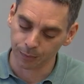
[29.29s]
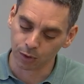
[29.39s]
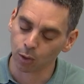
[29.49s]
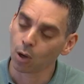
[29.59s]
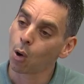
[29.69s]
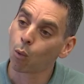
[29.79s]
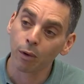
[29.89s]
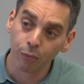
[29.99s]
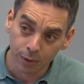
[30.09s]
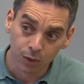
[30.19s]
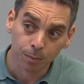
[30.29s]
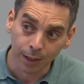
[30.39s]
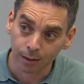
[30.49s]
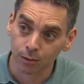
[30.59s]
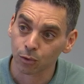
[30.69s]
So with
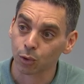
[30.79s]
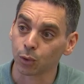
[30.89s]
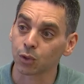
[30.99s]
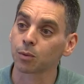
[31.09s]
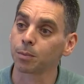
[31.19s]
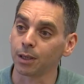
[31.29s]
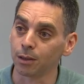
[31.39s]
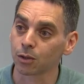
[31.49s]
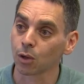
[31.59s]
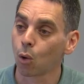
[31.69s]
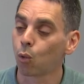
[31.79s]
respect to speeds,